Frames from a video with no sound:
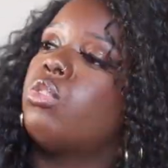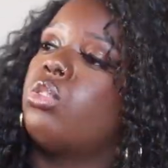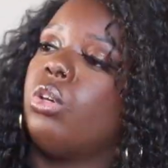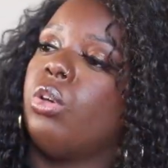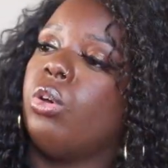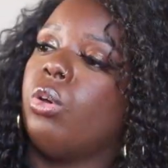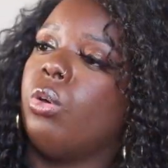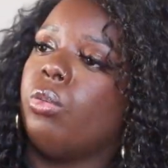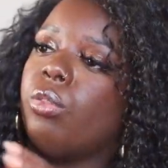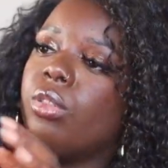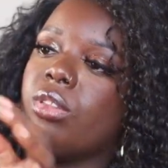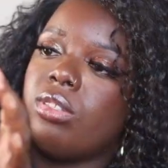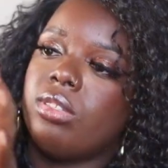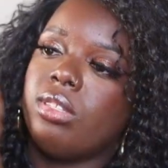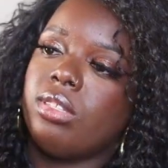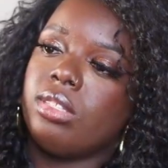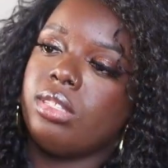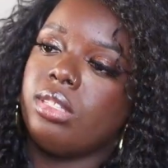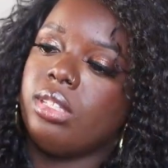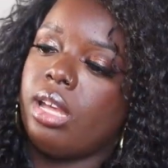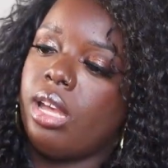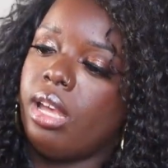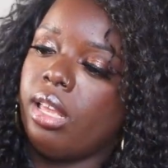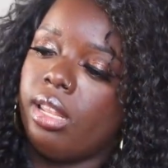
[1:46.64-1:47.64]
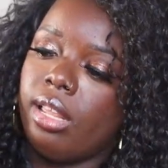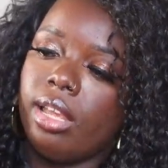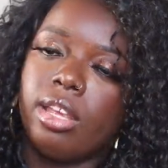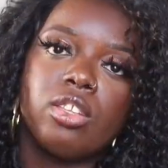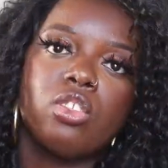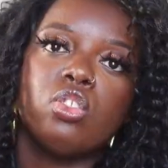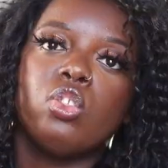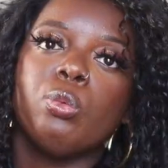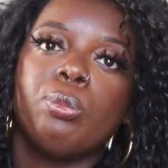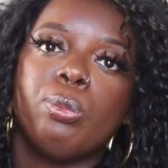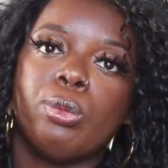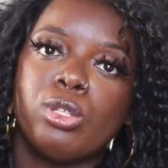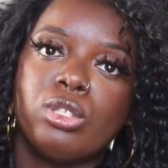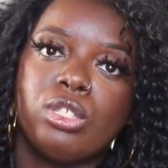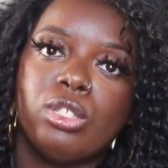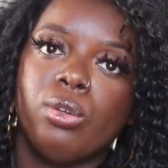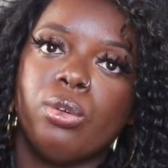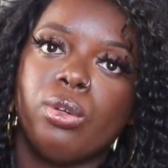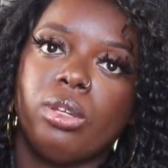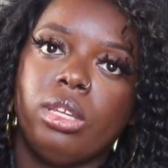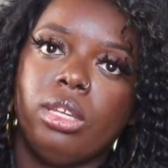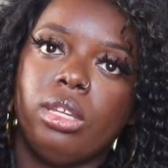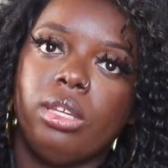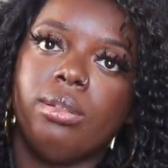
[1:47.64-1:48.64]
So this is not like super
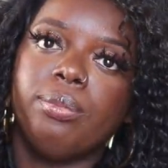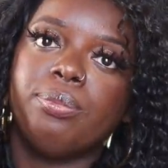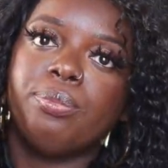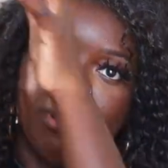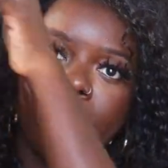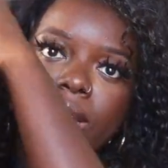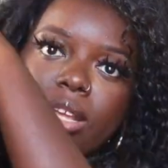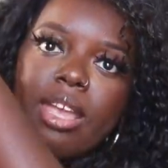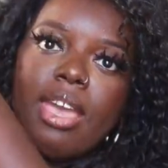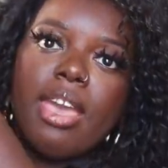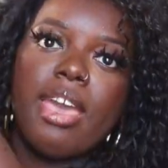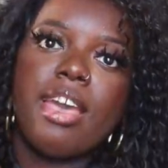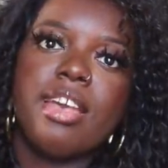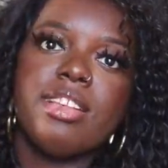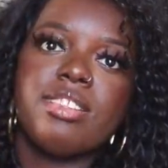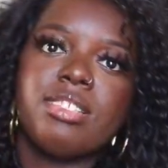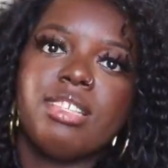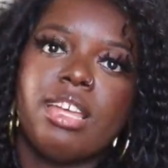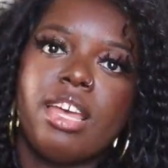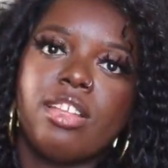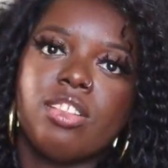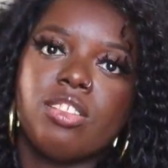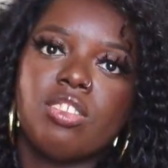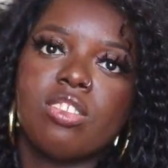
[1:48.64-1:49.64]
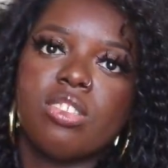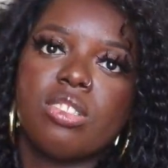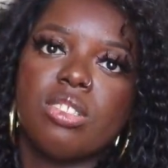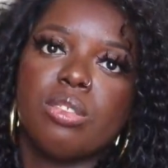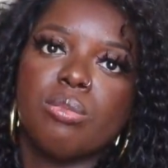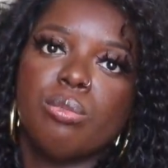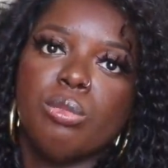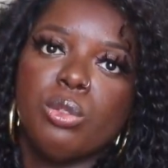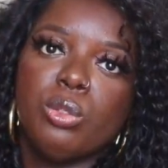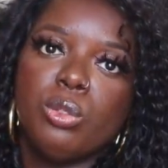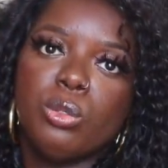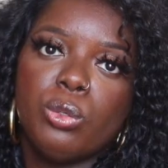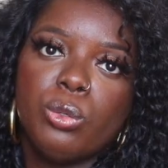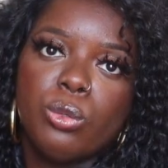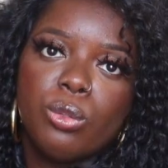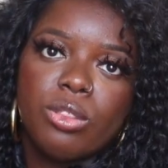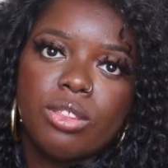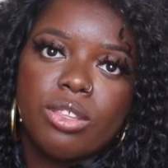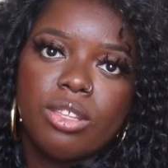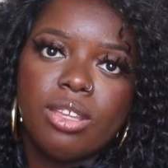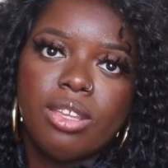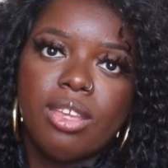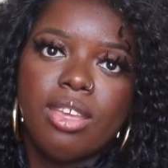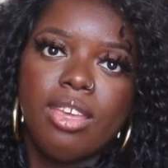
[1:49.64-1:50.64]
silky, but it has that
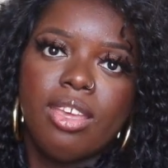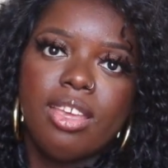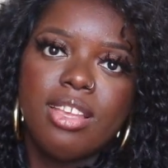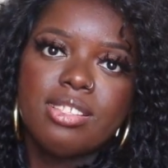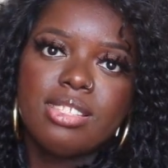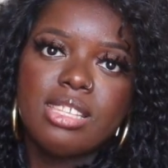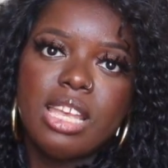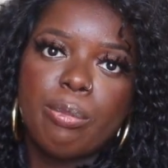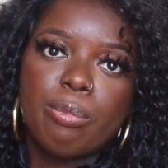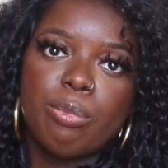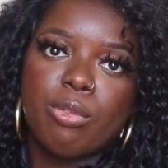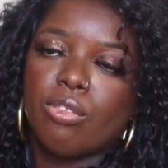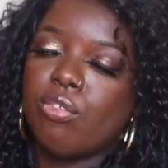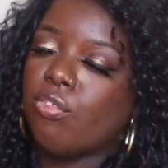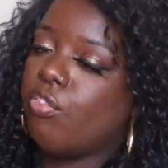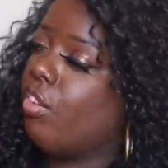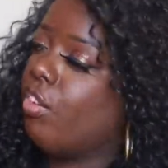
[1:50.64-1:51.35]
smooth type of